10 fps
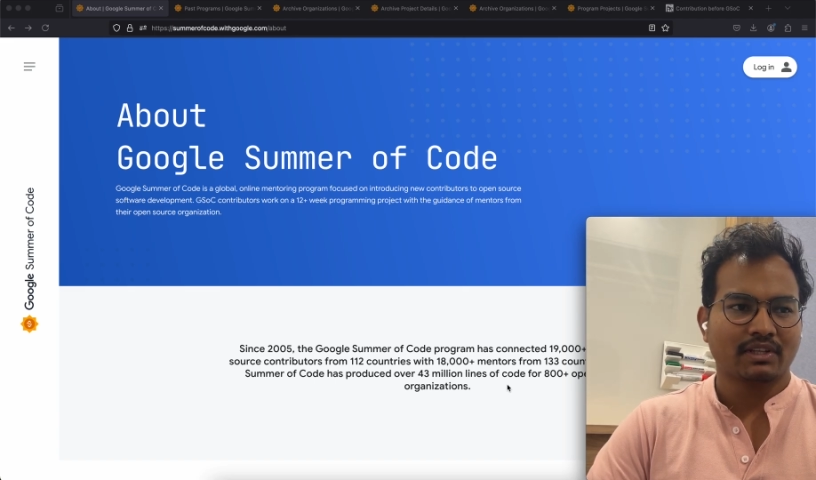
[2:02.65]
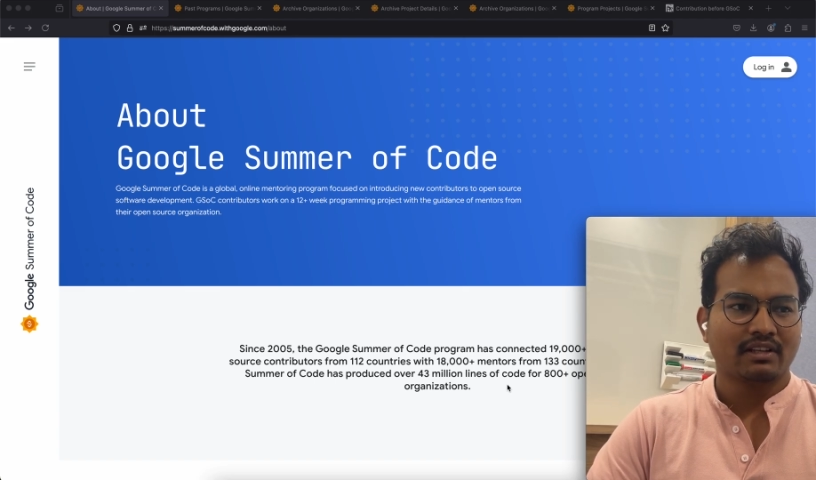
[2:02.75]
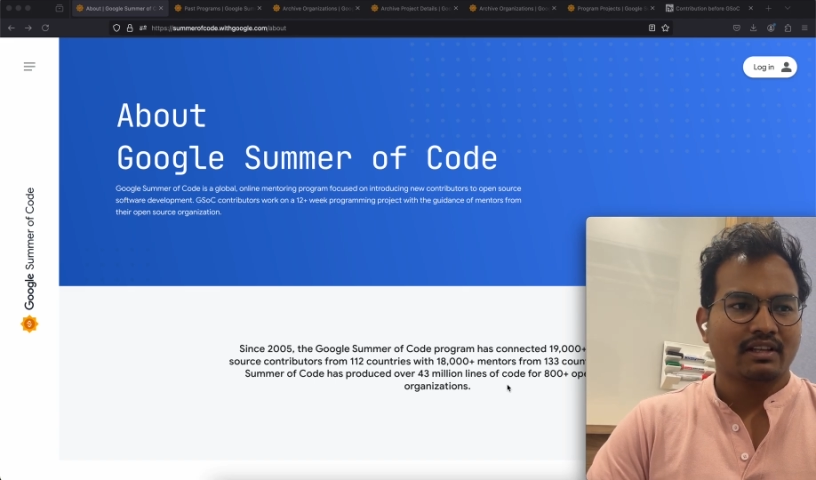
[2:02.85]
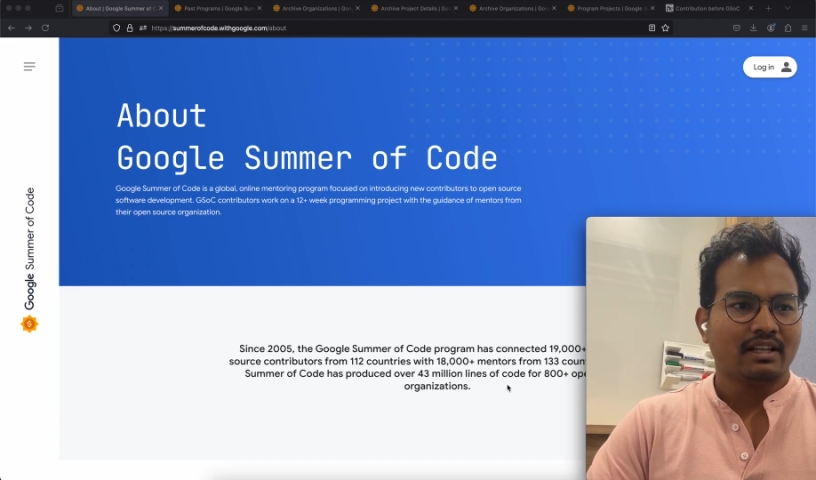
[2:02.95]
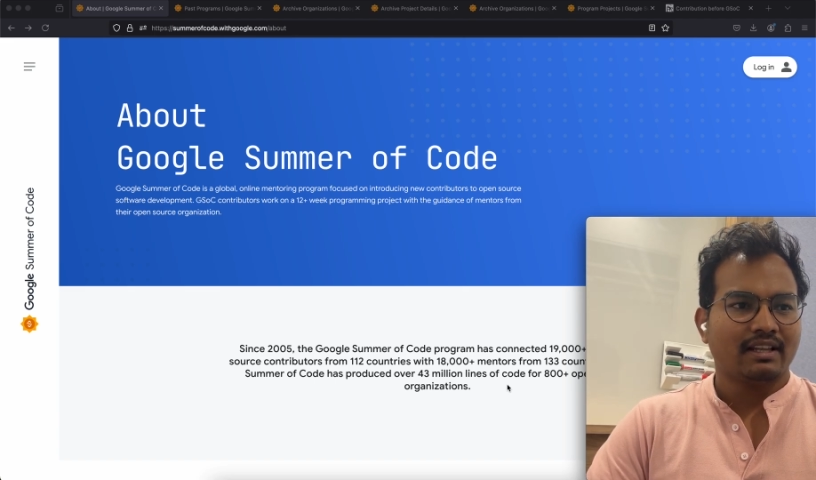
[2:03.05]

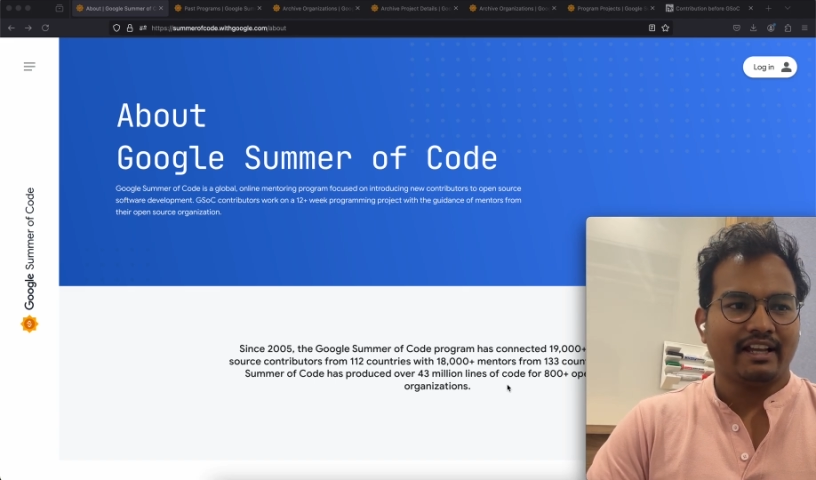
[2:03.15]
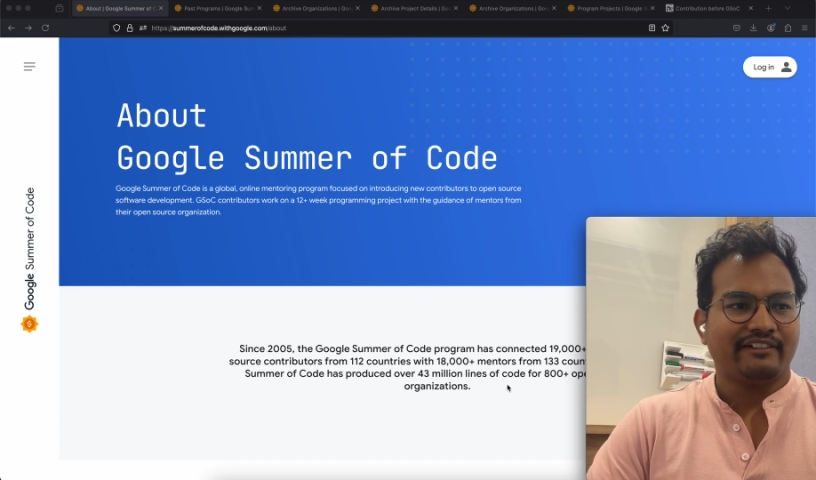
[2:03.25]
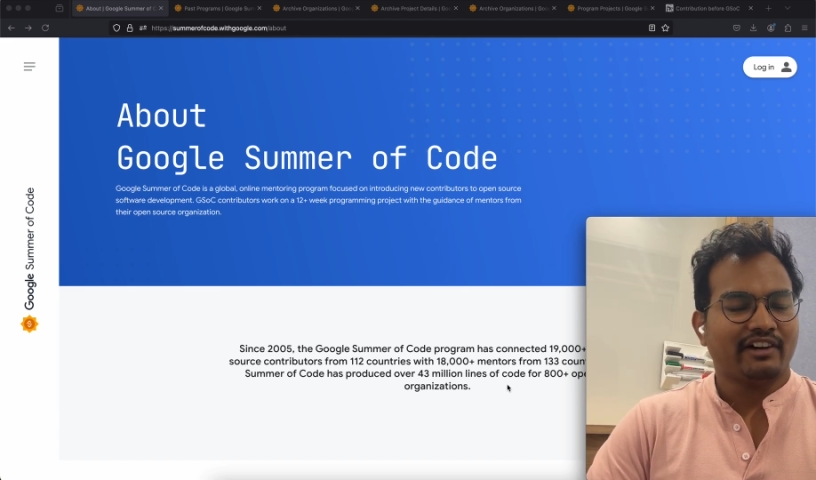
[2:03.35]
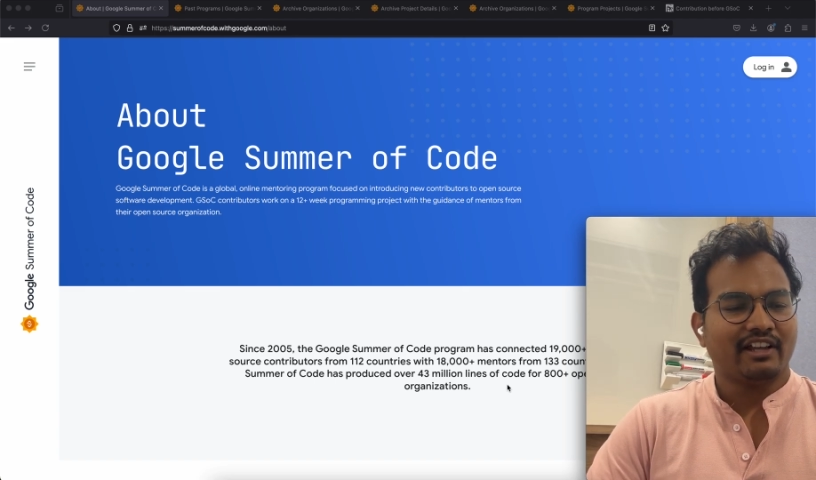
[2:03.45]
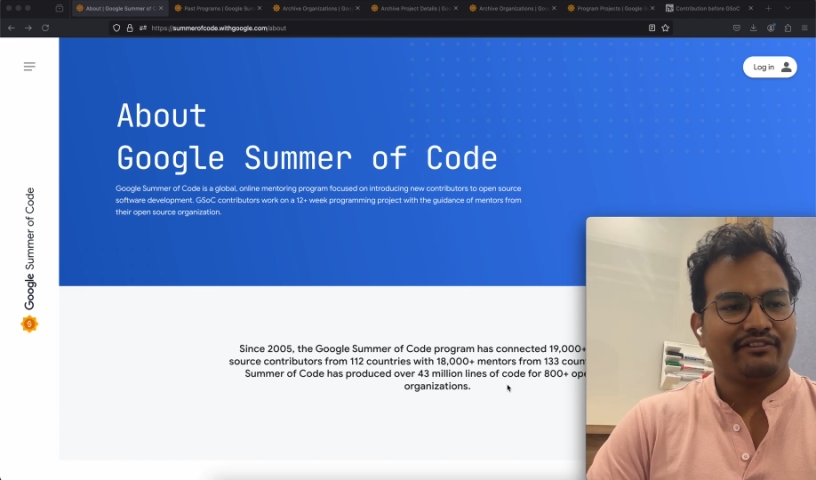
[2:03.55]
communities
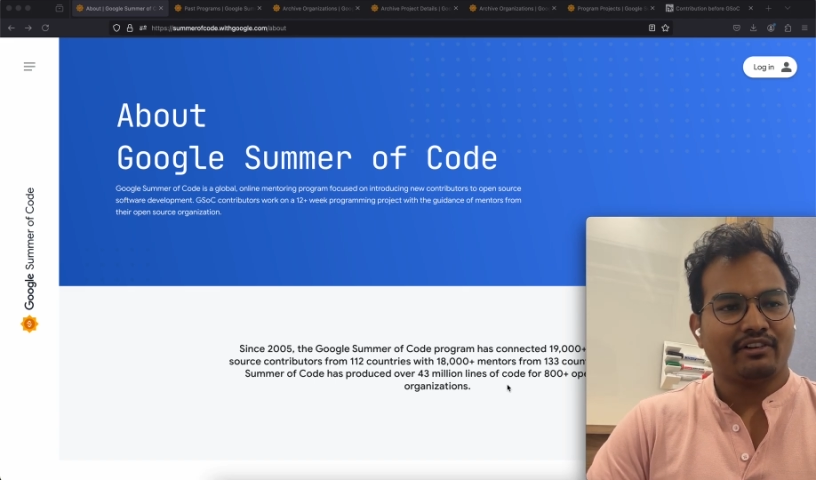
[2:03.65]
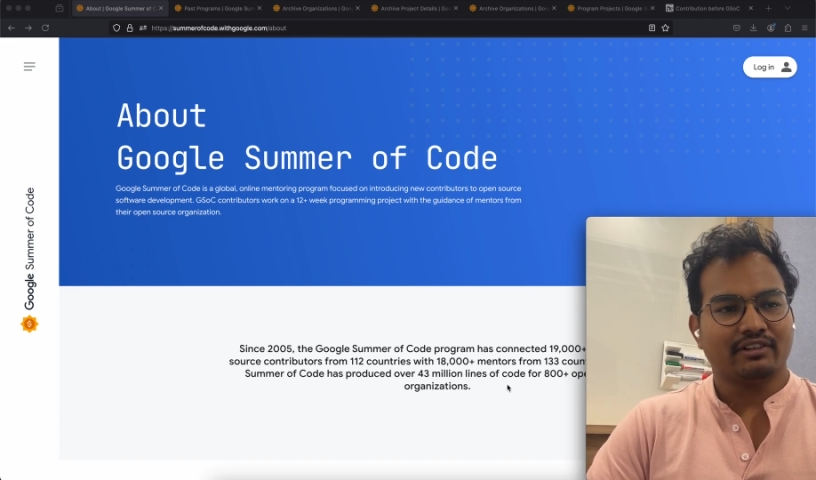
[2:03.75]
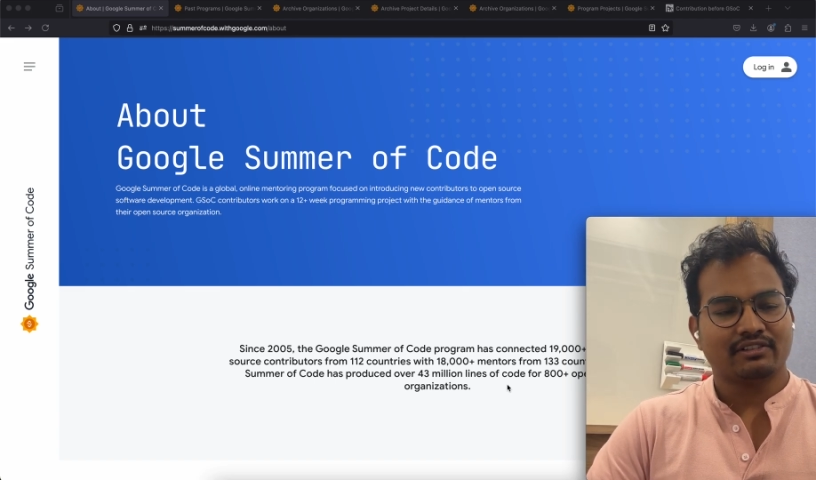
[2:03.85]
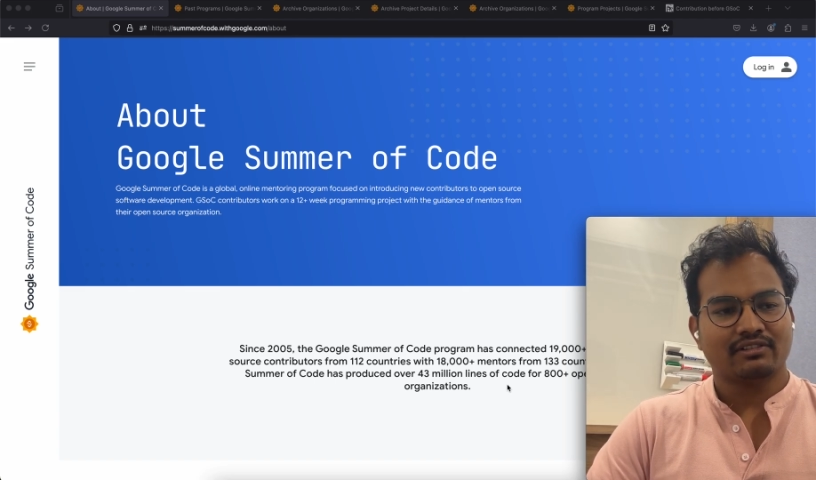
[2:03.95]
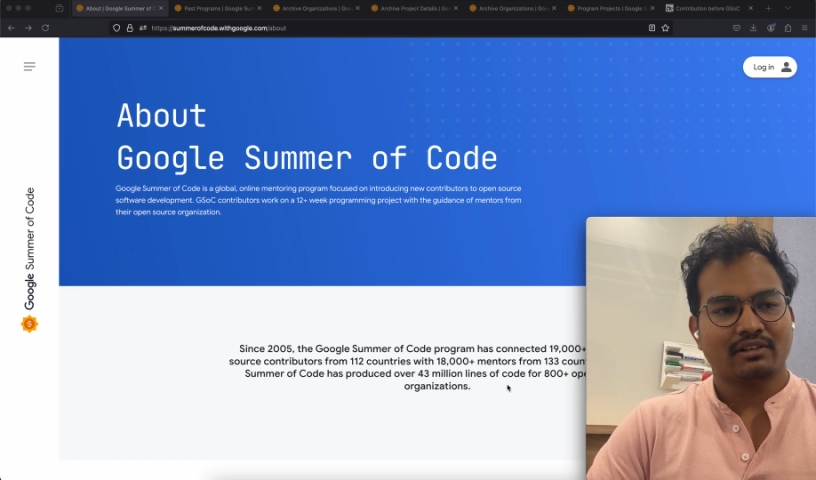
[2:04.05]

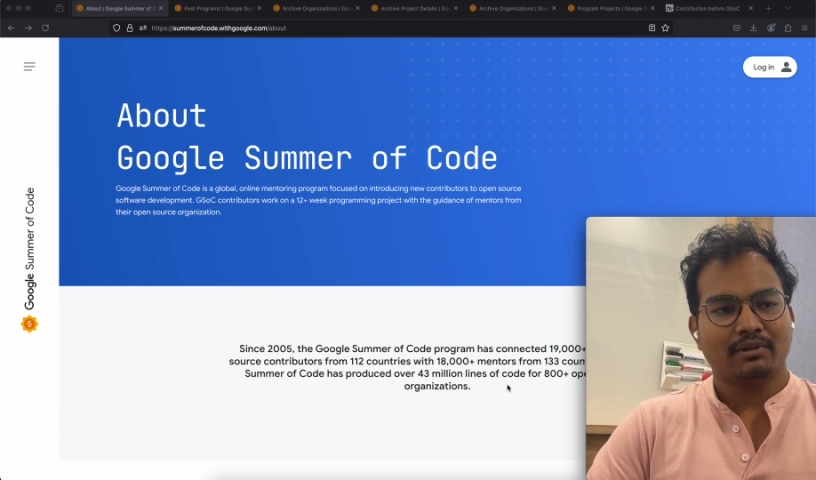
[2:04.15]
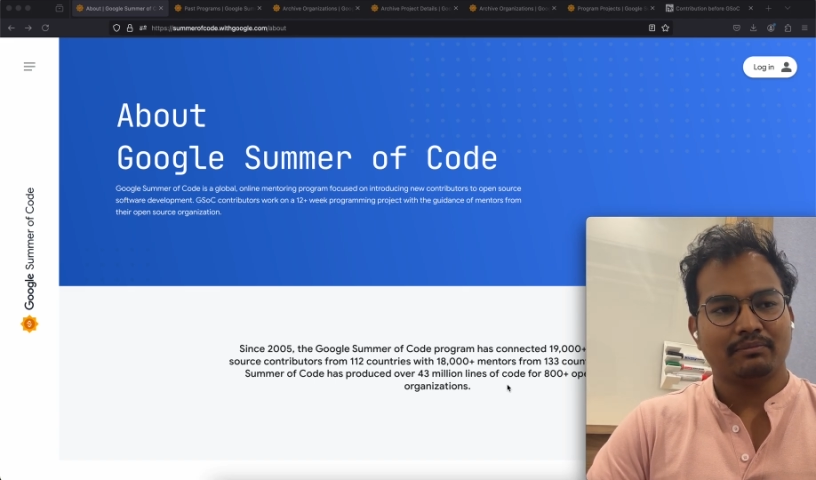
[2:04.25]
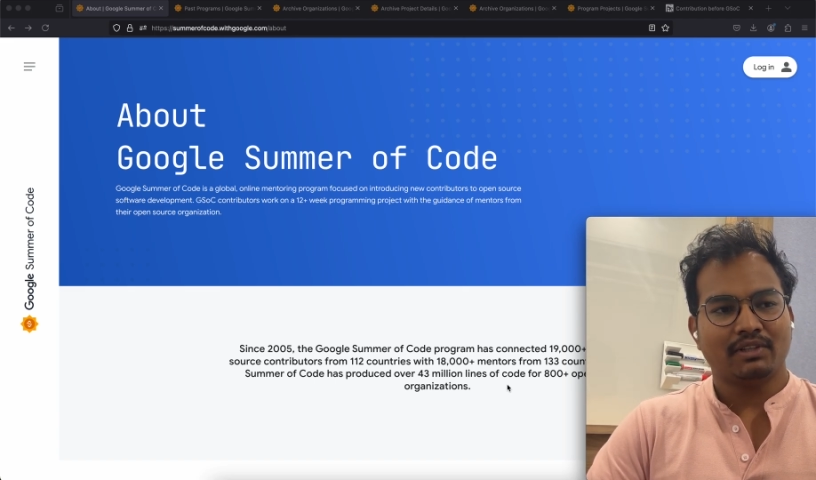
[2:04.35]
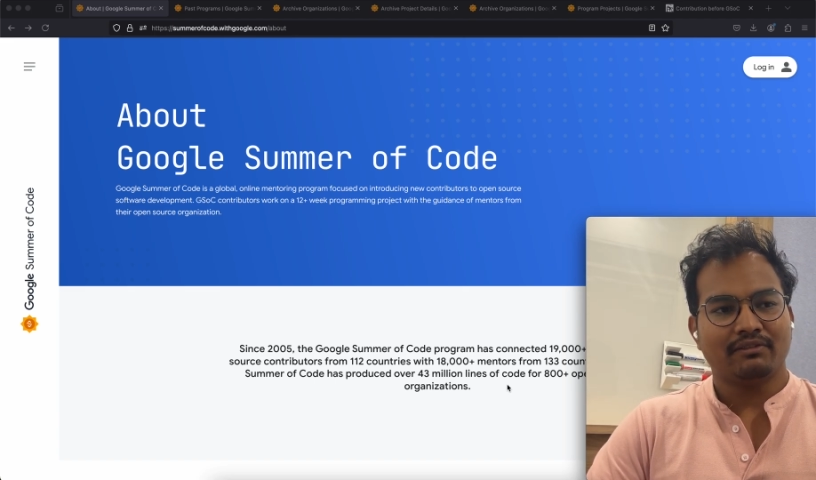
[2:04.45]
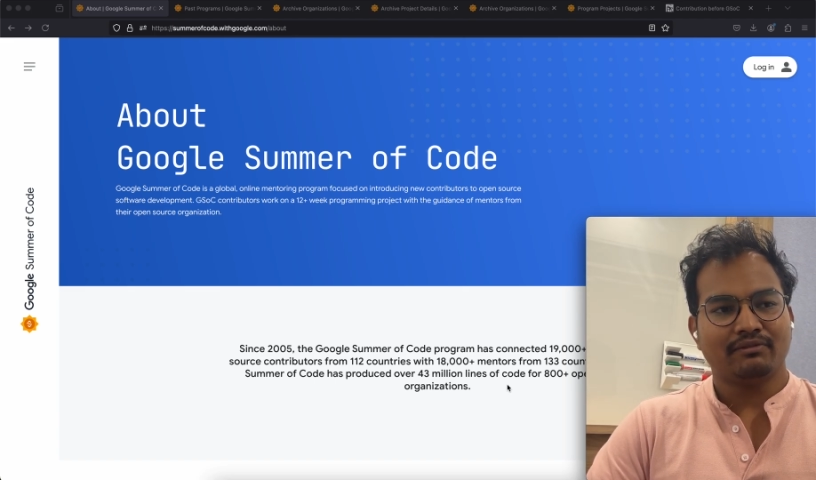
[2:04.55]
like
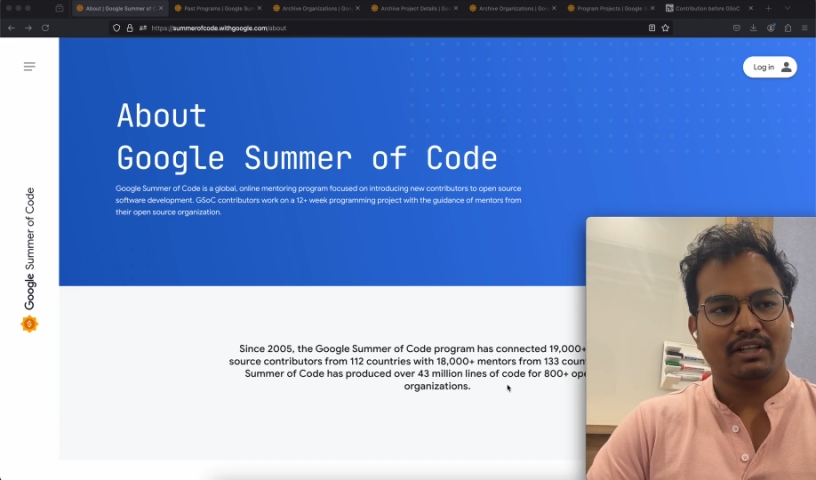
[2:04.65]
Firefox.